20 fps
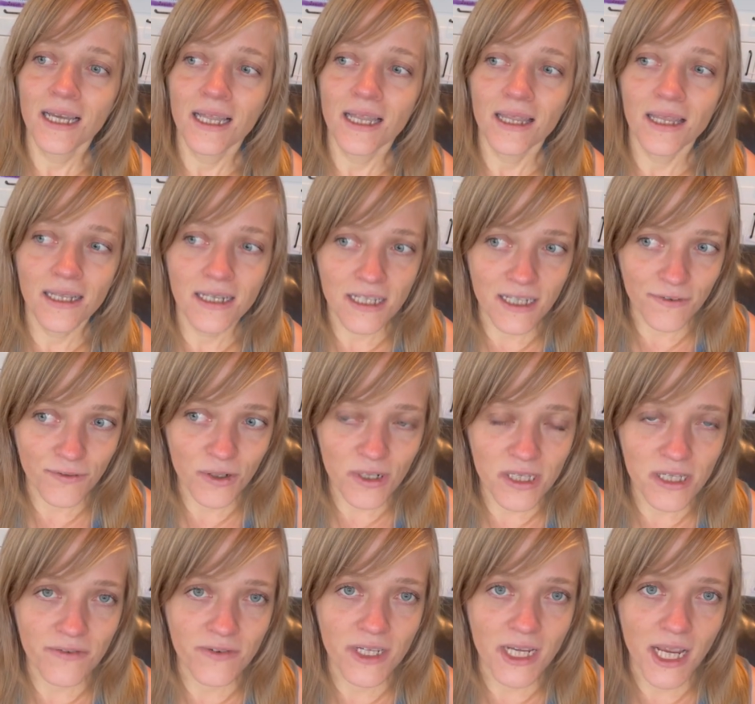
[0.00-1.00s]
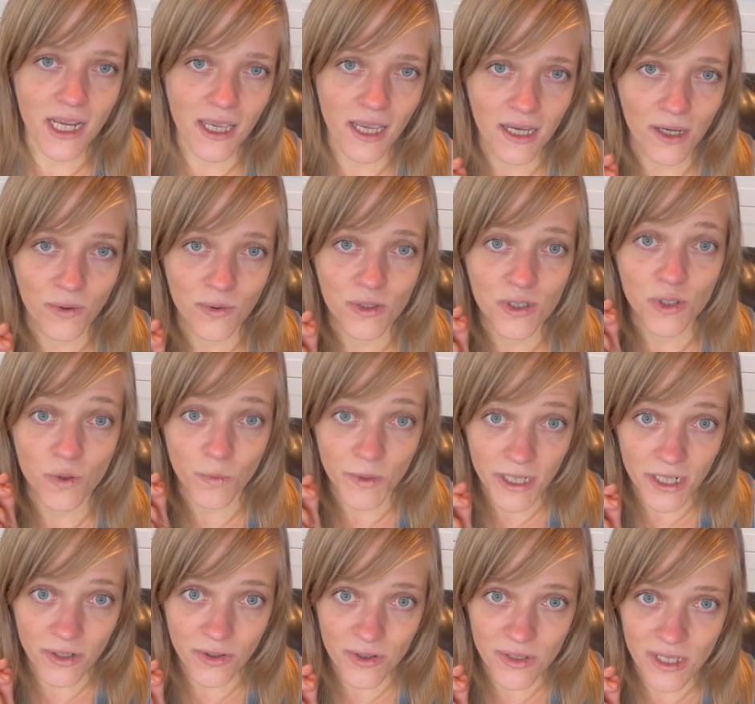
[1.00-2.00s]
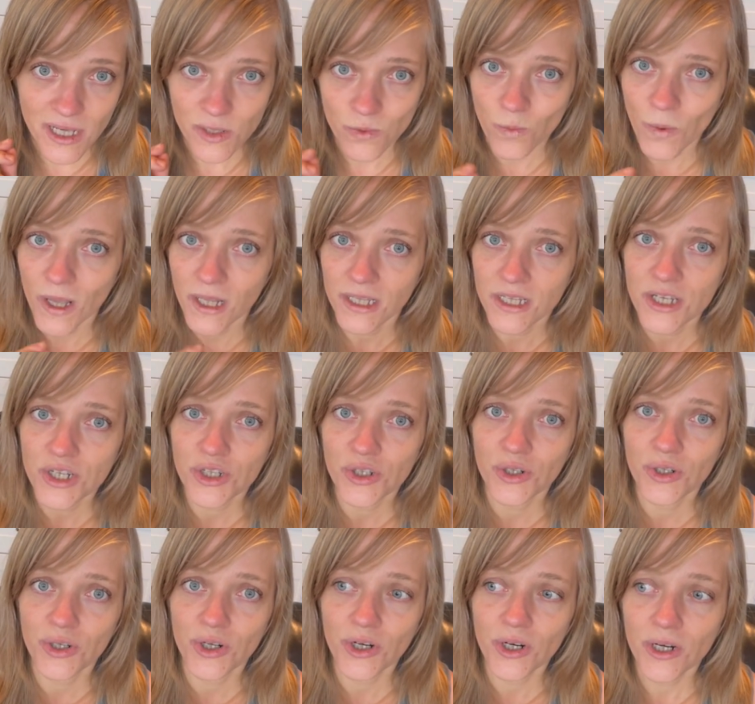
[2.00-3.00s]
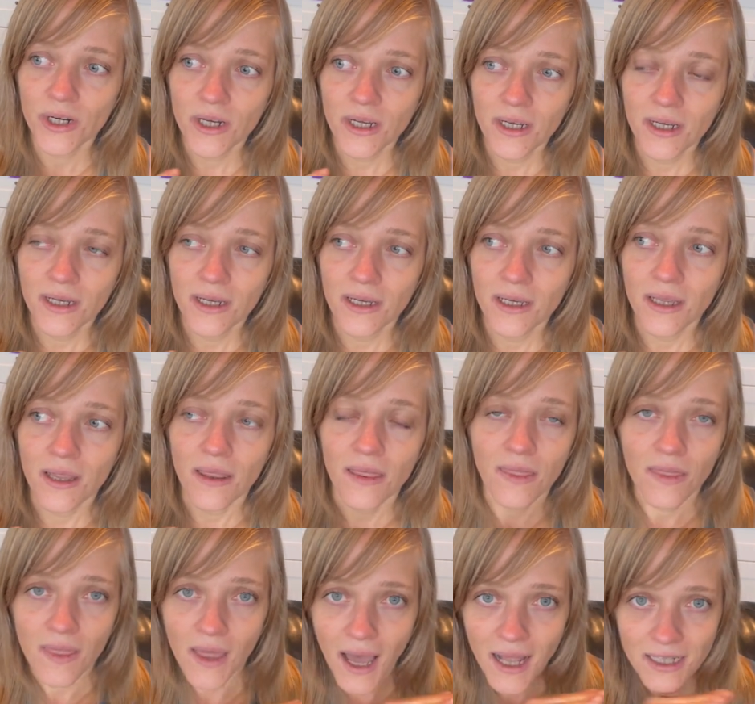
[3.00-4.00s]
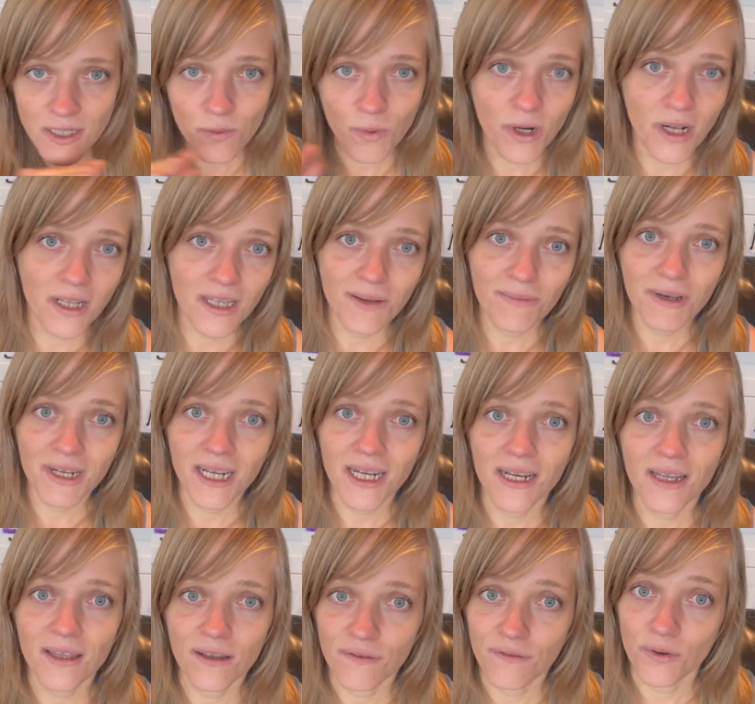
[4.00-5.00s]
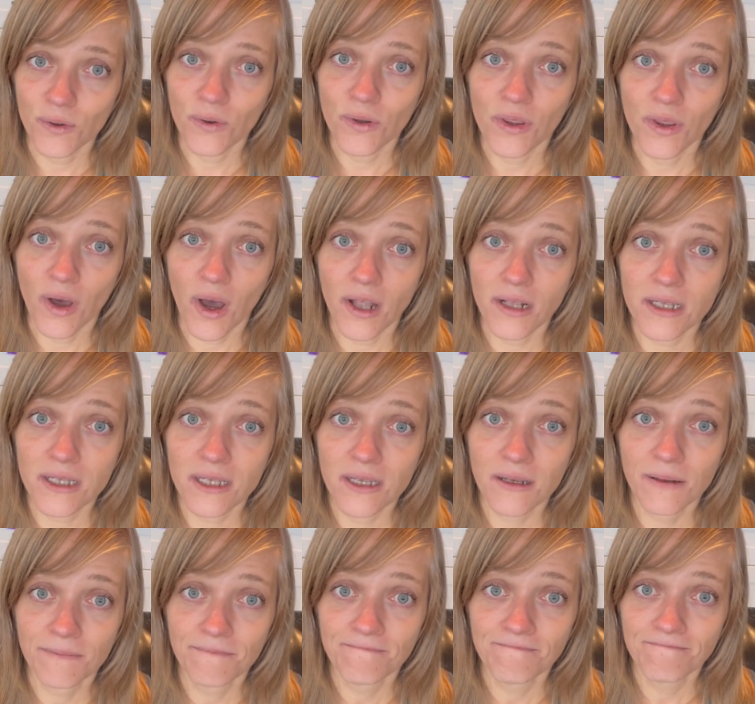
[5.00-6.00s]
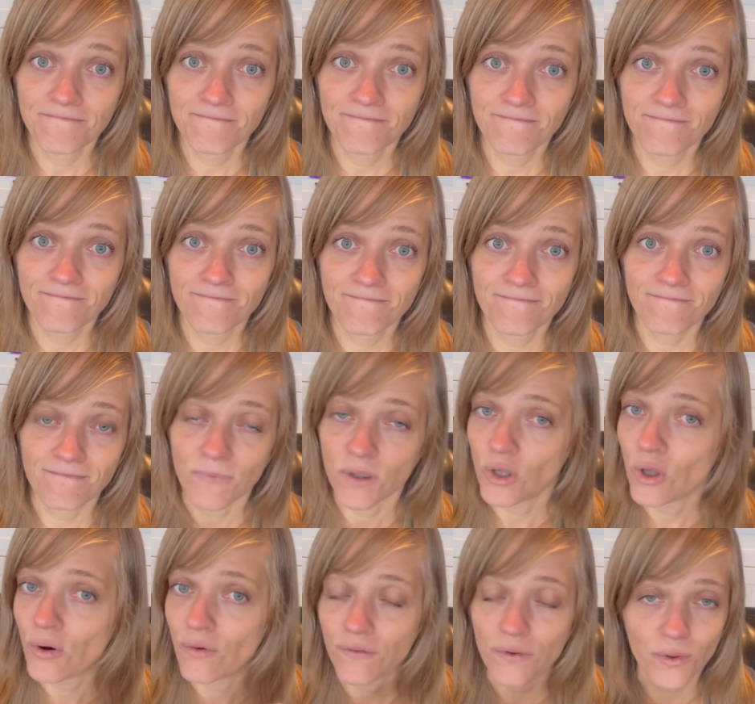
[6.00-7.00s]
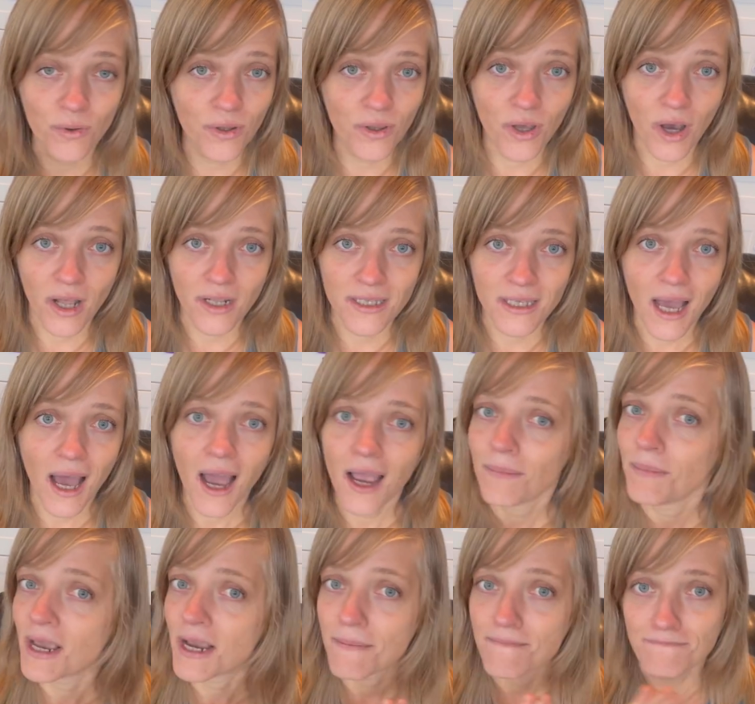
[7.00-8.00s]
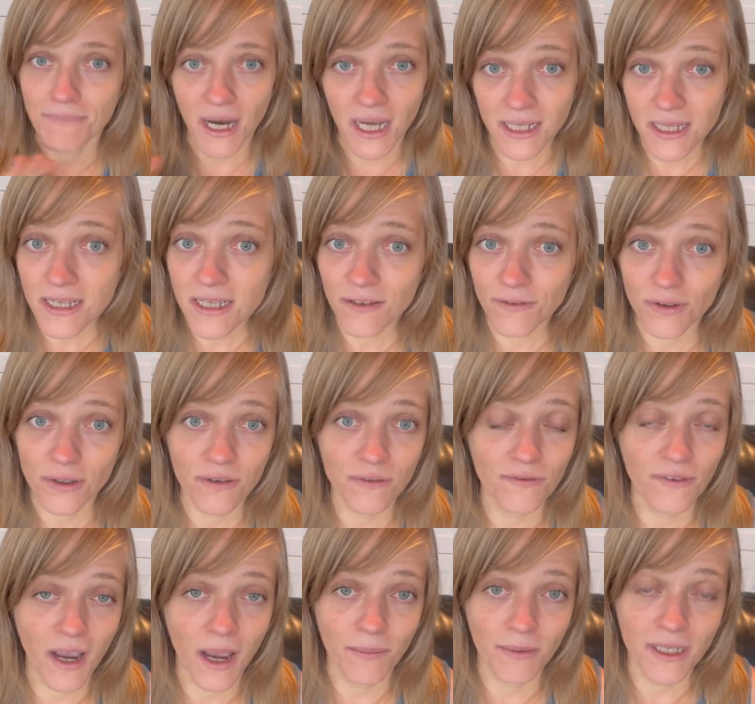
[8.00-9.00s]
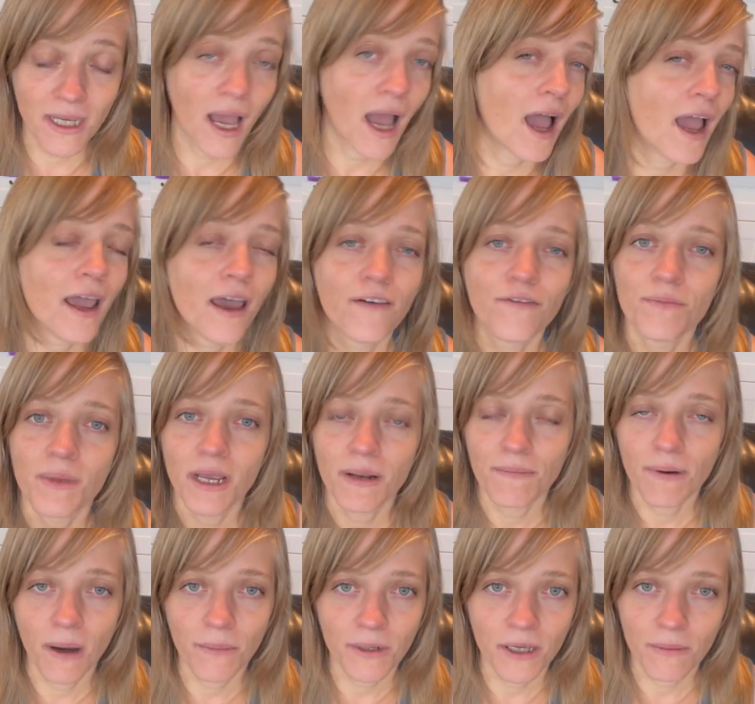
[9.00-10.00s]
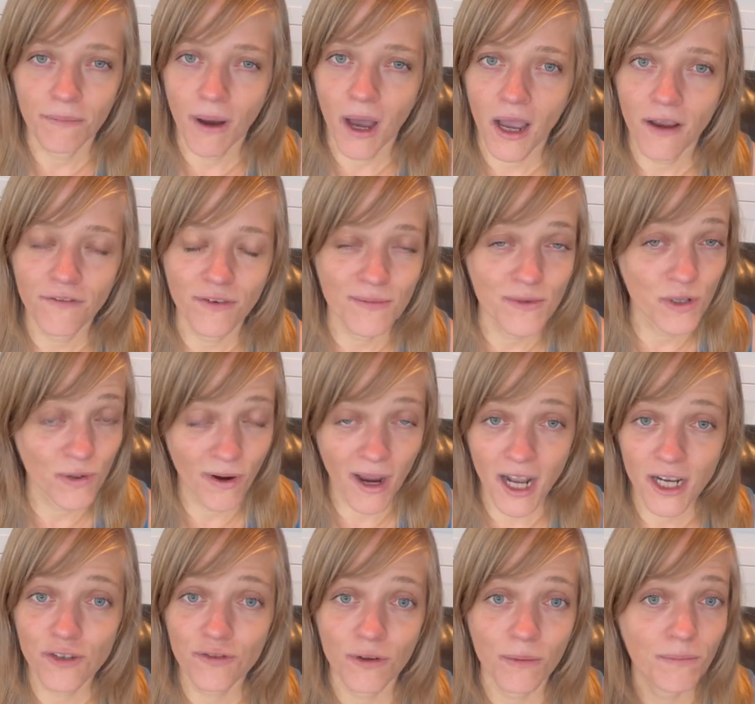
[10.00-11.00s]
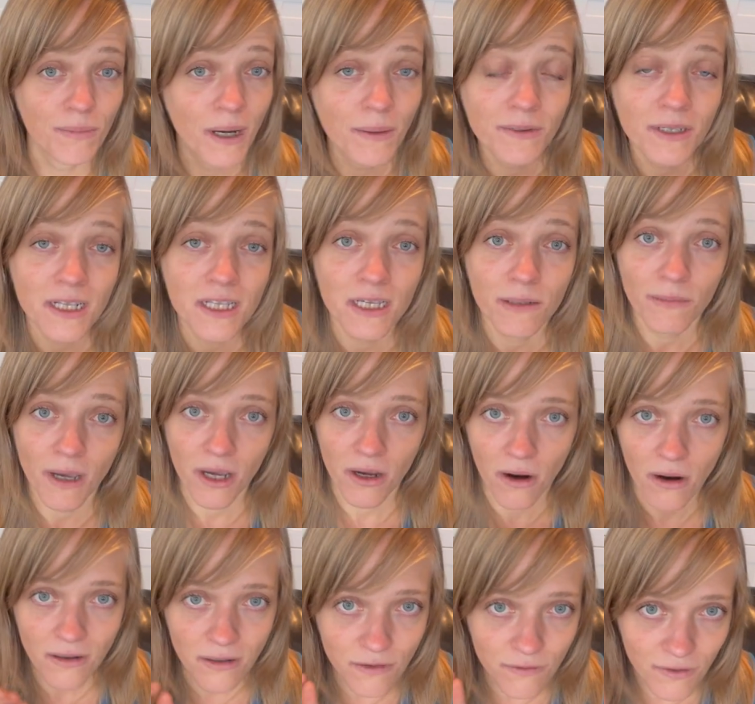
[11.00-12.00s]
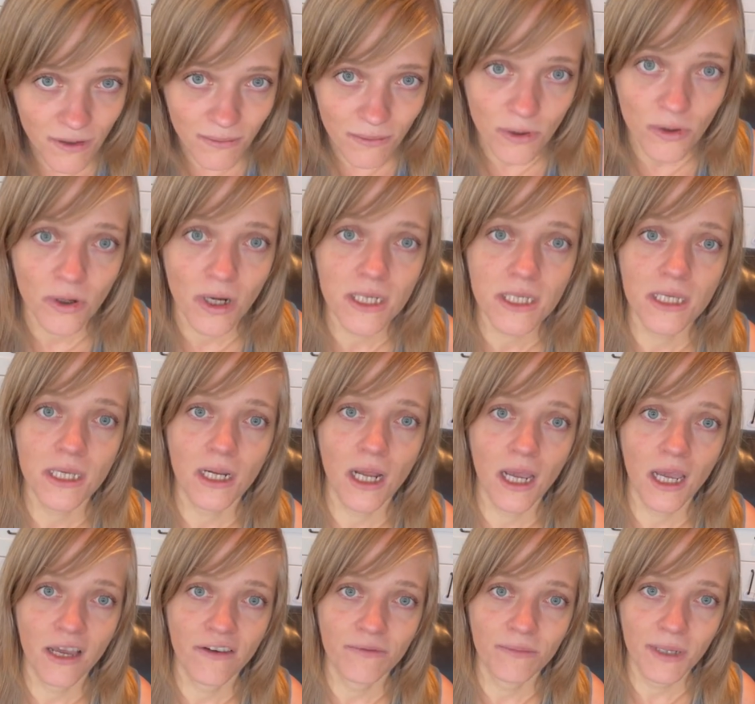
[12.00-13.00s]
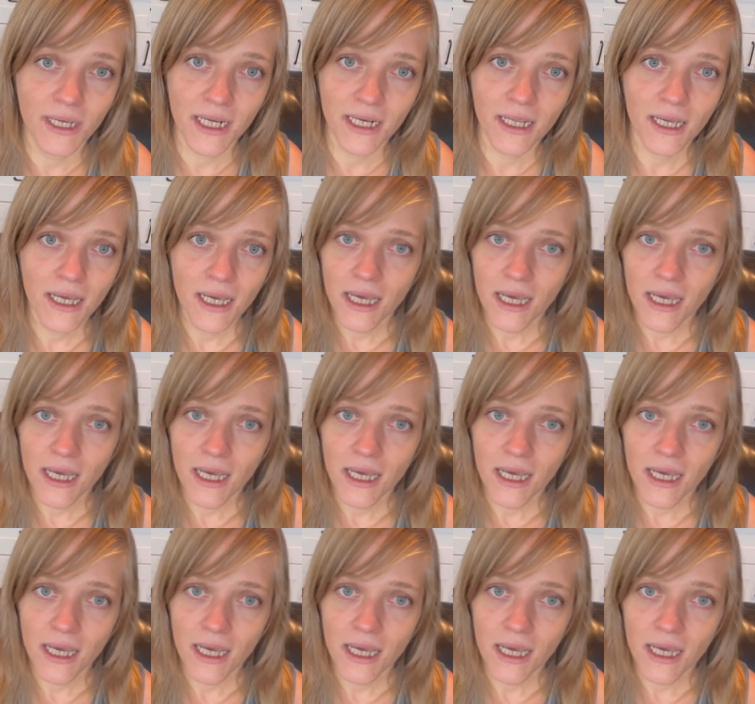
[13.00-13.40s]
the difference of taking out sweeteners as well as sugar, that's what eliminated the food thoughts. No food thoughts. I make buns for the family. I have made pumpkin pie from scratch, from pumpkins in my garden, from crusts that I have made,